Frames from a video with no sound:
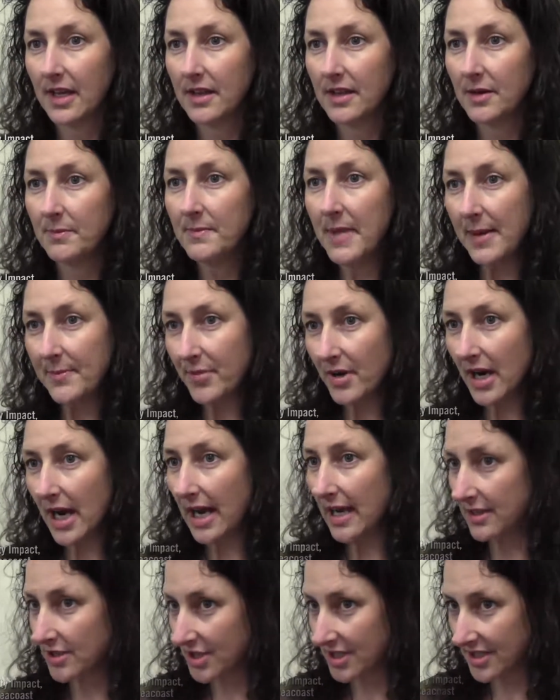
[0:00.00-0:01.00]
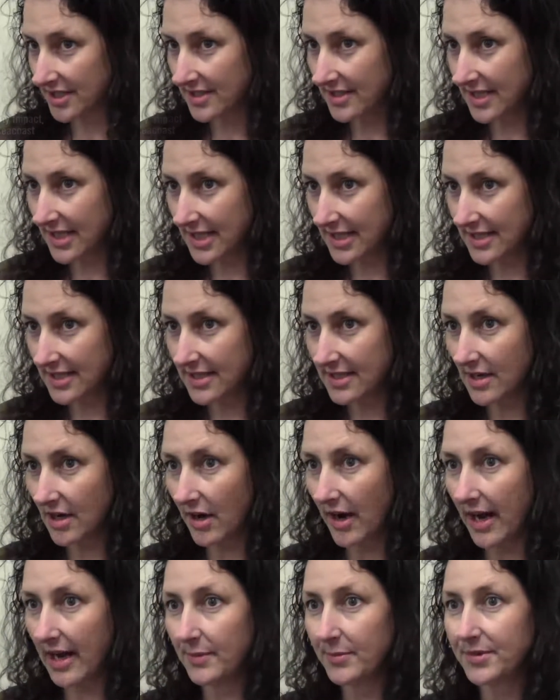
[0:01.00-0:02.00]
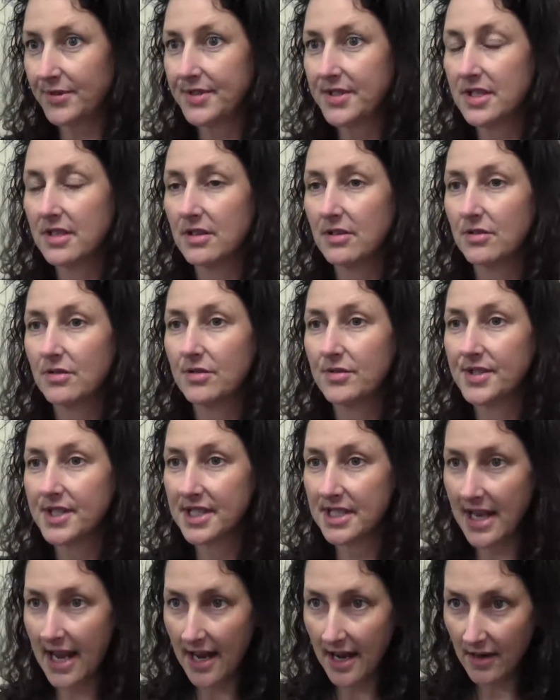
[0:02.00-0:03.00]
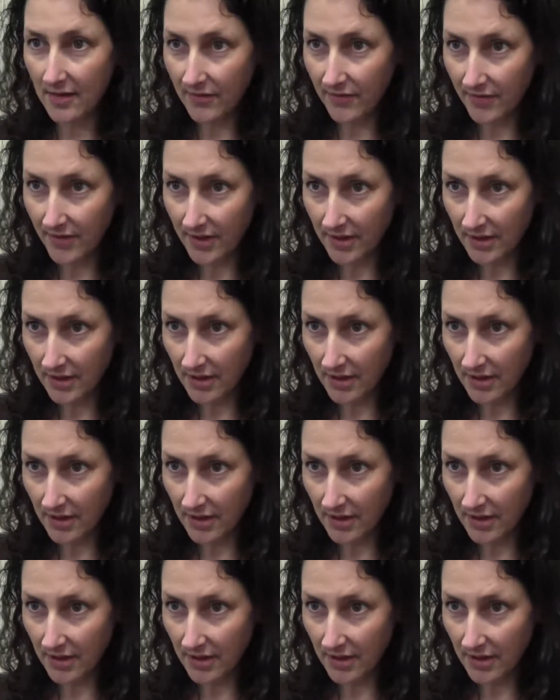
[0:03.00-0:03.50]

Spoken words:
the member agencies are able to save